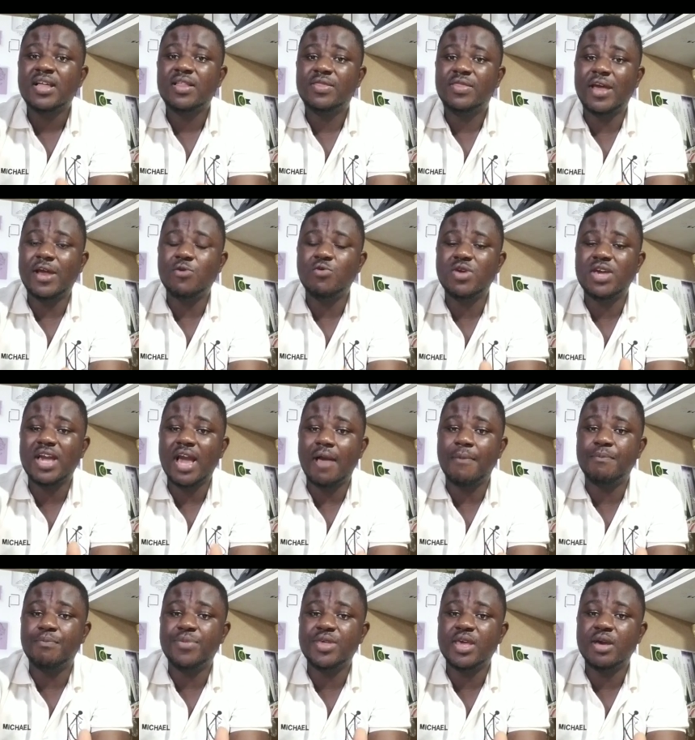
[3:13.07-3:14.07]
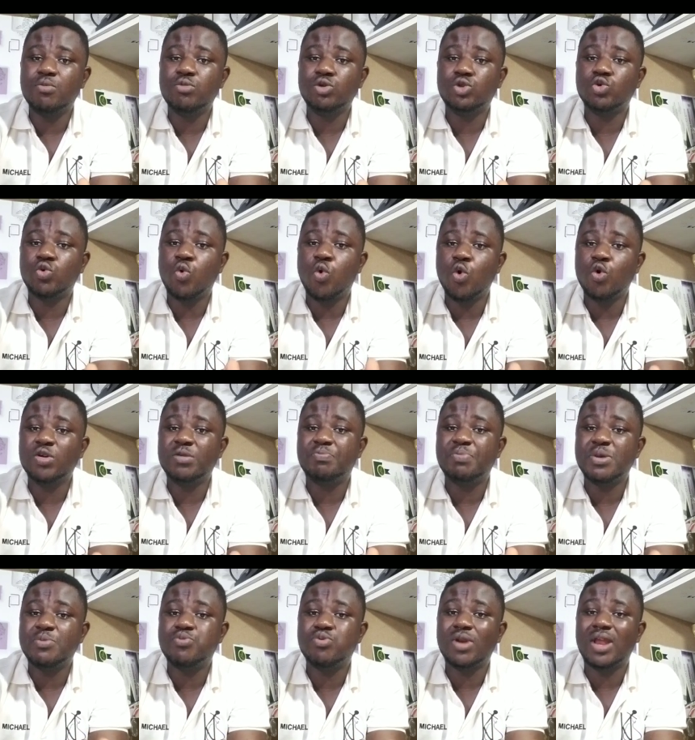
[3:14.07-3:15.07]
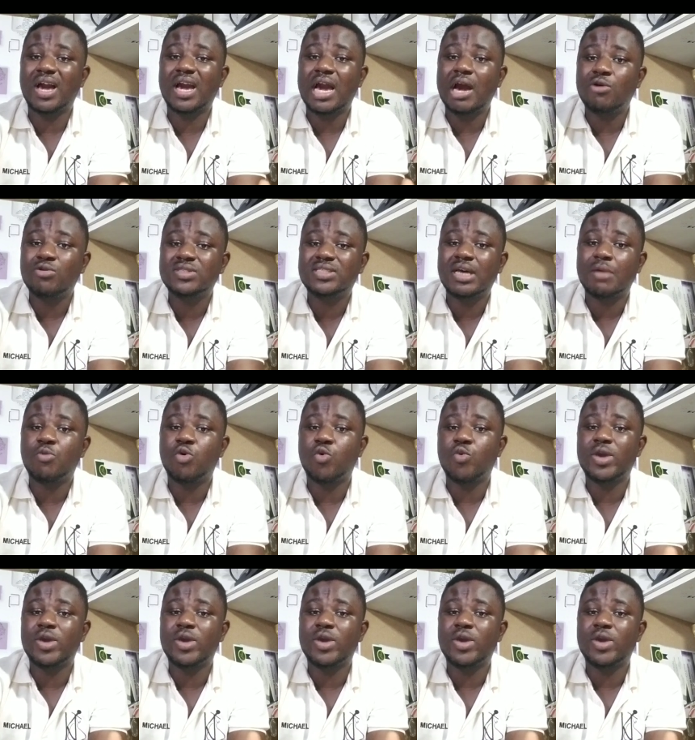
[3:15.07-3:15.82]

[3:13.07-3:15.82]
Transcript: then we can be able to hold people accountable.